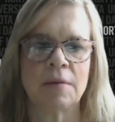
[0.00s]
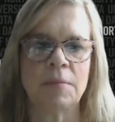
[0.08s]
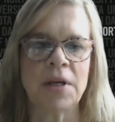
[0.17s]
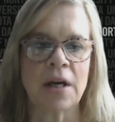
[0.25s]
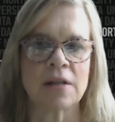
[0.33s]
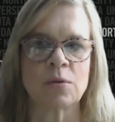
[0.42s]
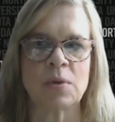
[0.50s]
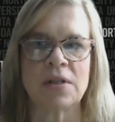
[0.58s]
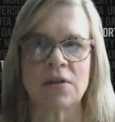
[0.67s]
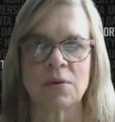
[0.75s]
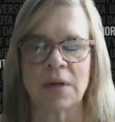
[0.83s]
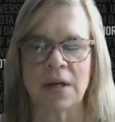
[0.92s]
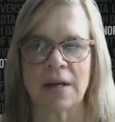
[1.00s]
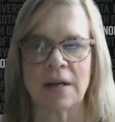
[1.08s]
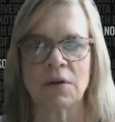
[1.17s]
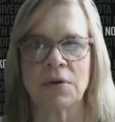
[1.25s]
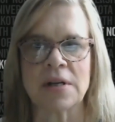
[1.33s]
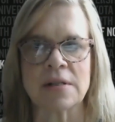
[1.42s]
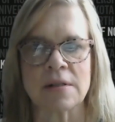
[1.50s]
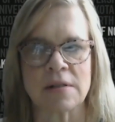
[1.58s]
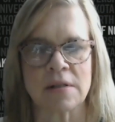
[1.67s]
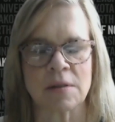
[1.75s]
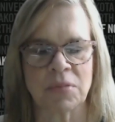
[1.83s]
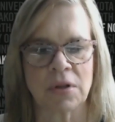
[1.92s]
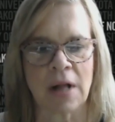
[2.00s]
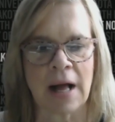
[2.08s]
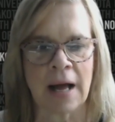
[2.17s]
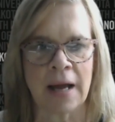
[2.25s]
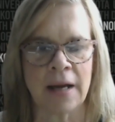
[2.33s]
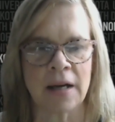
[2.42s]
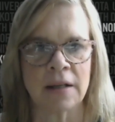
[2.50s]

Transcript: because we do want to increase the supply